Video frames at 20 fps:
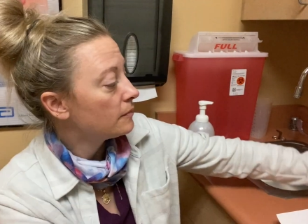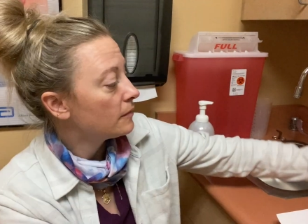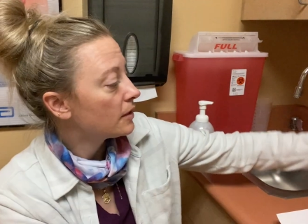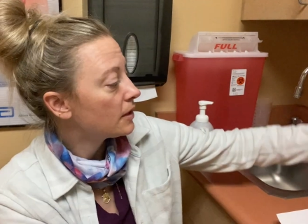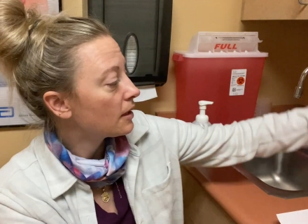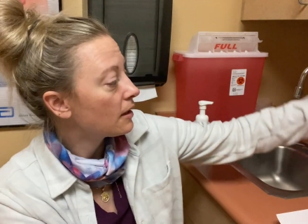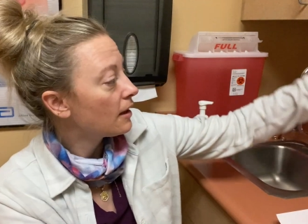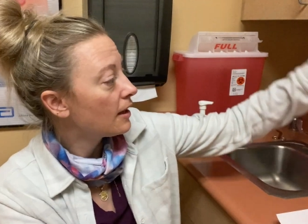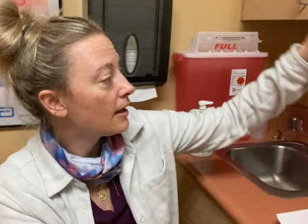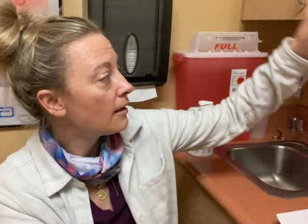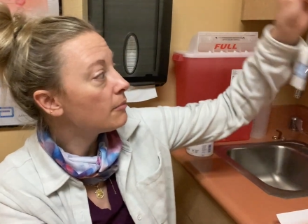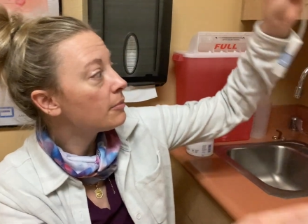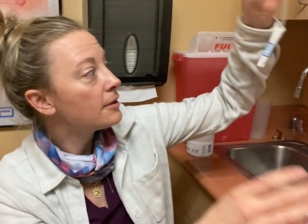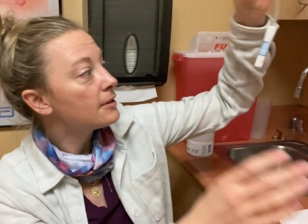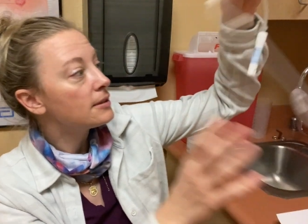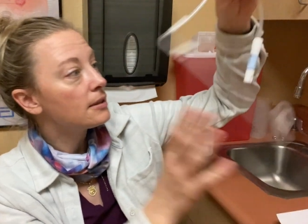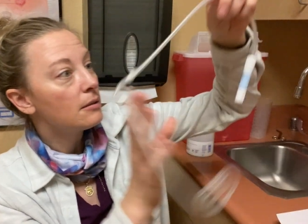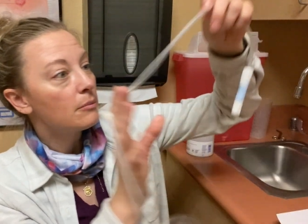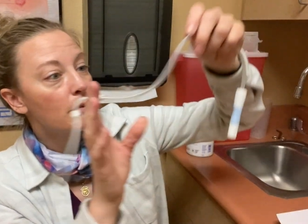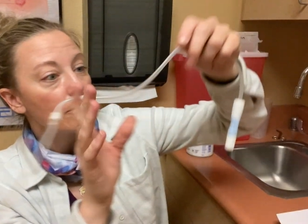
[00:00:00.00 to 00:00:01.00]
The clamp is
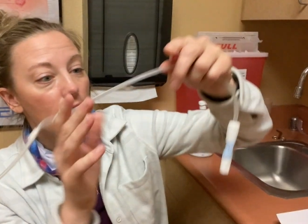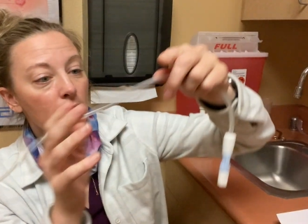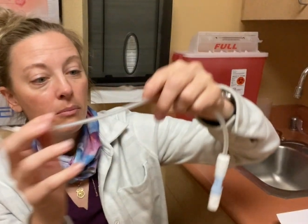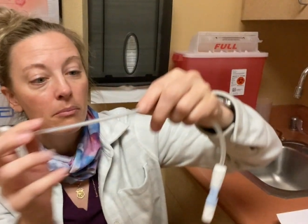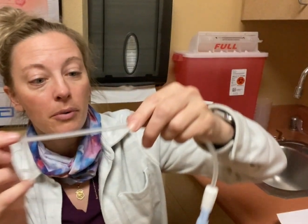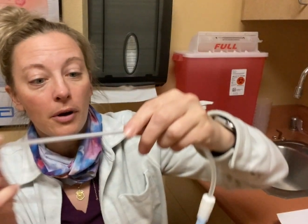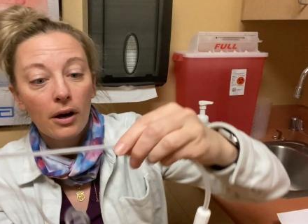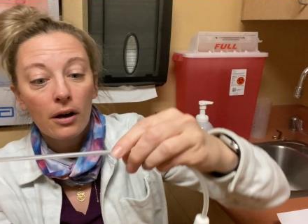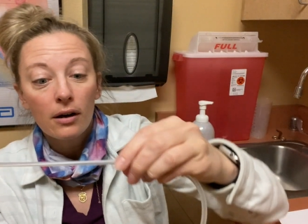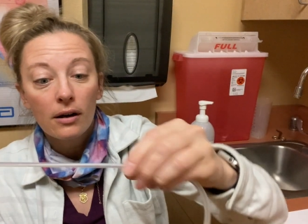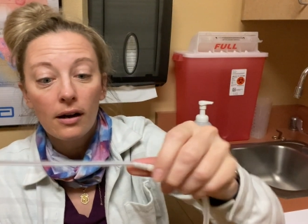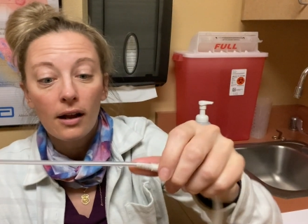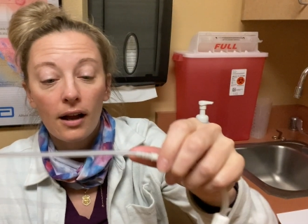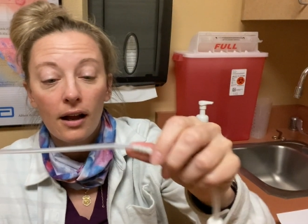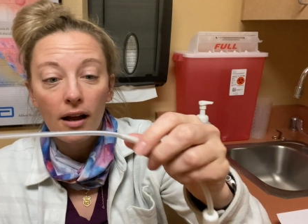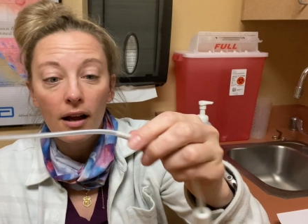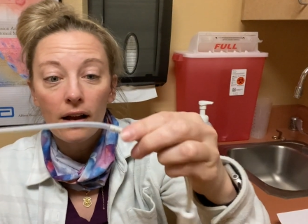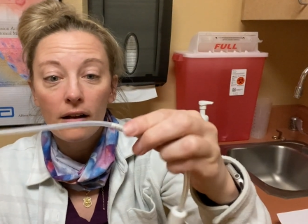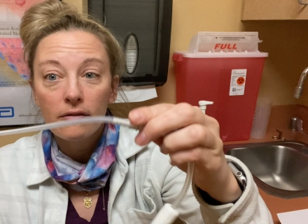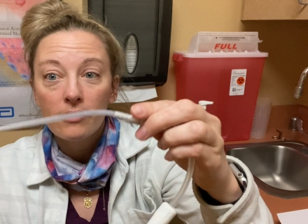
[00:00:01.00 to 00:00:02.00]
an important part
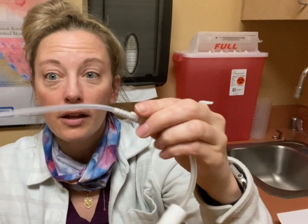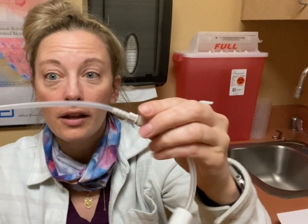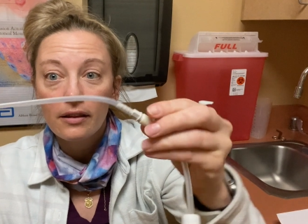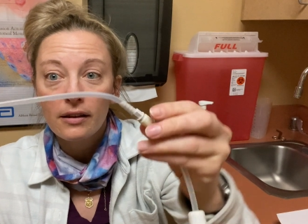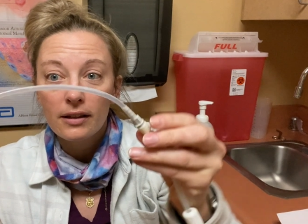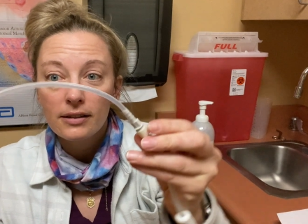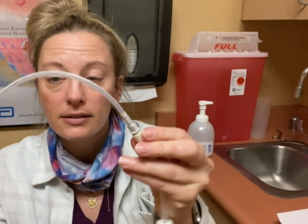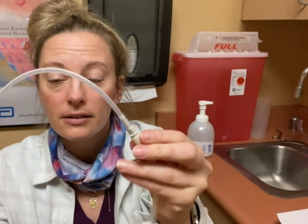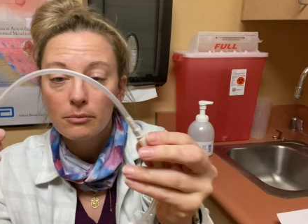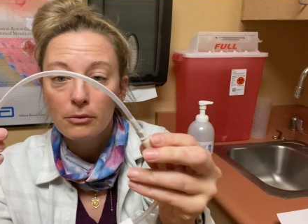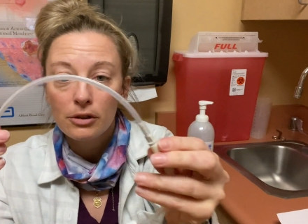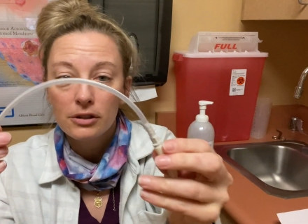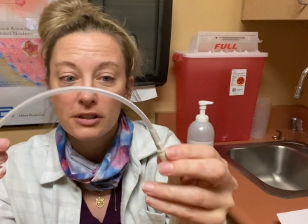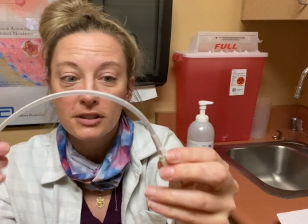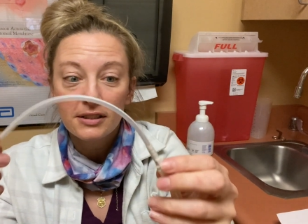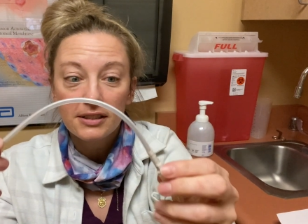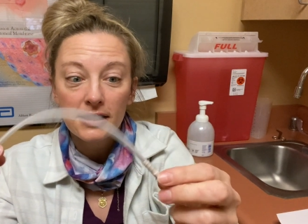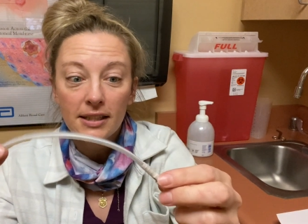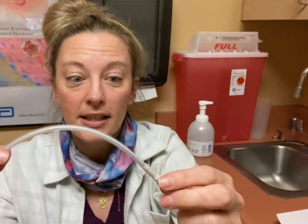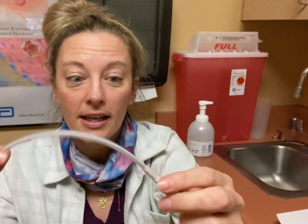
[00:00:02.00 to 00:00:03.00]
of this
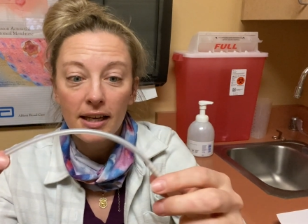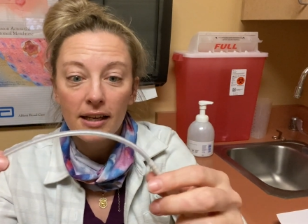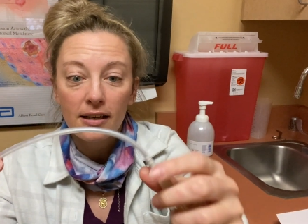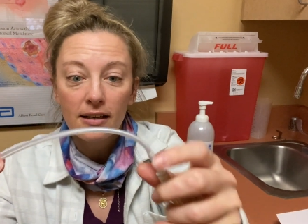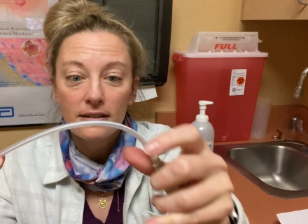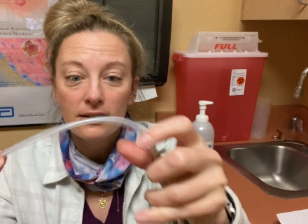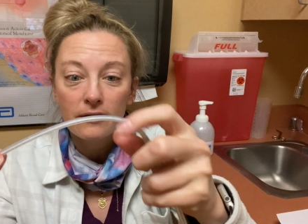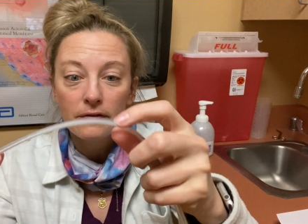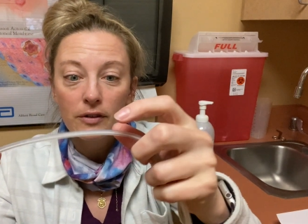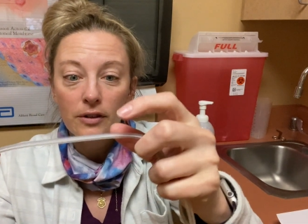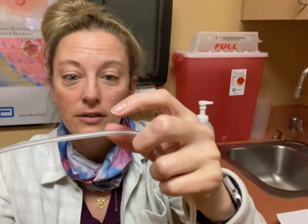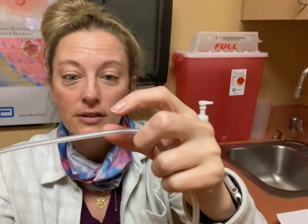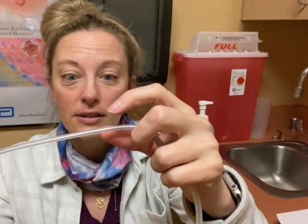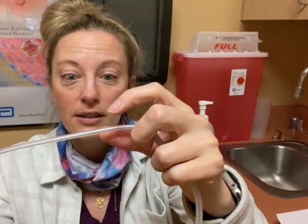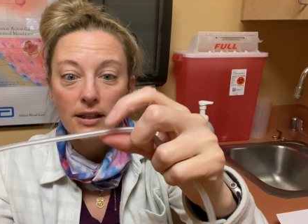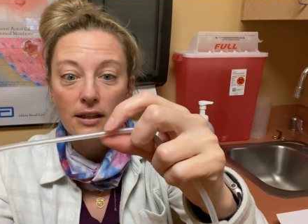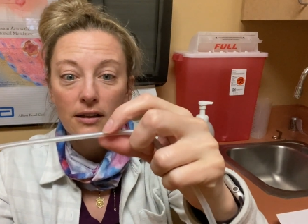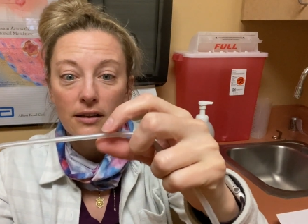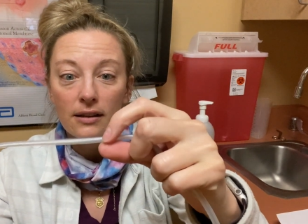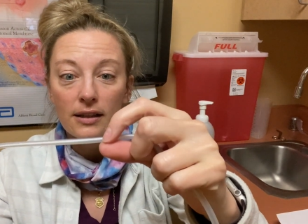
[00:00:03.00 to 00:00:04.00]
emergency kit because if there's
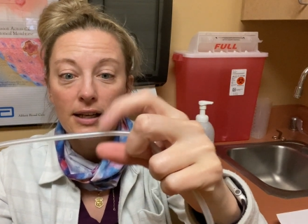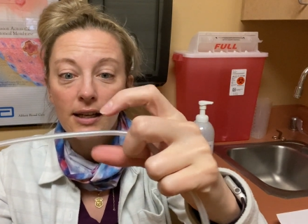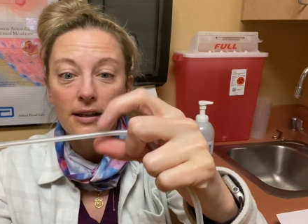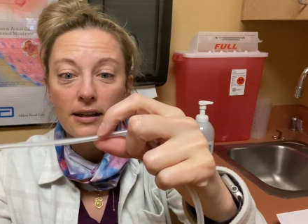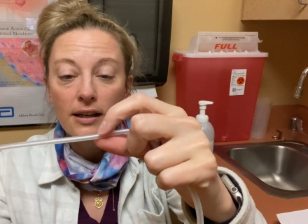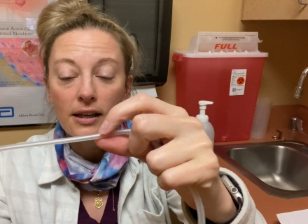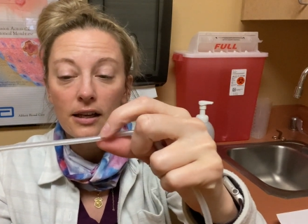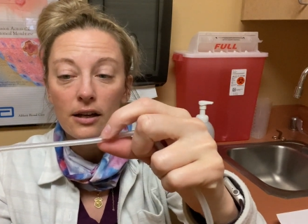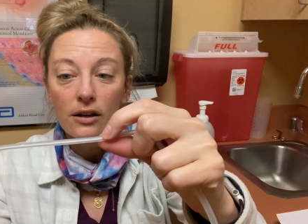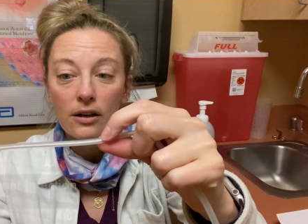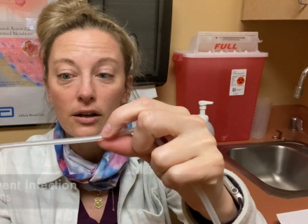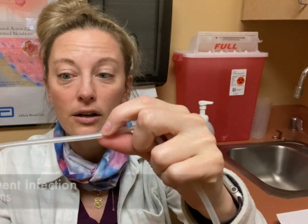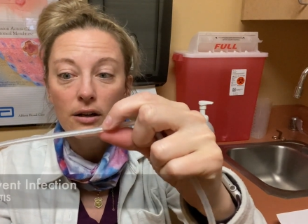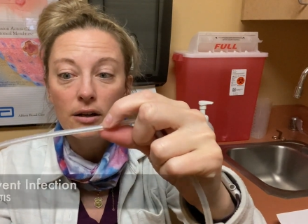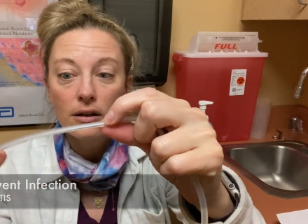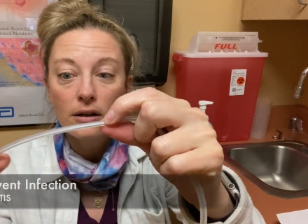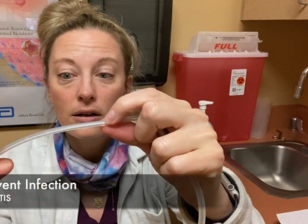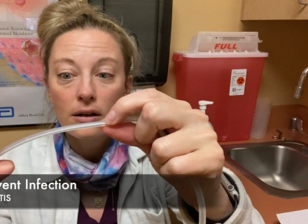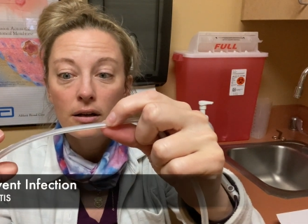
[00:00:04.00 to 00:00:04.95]
a leak here,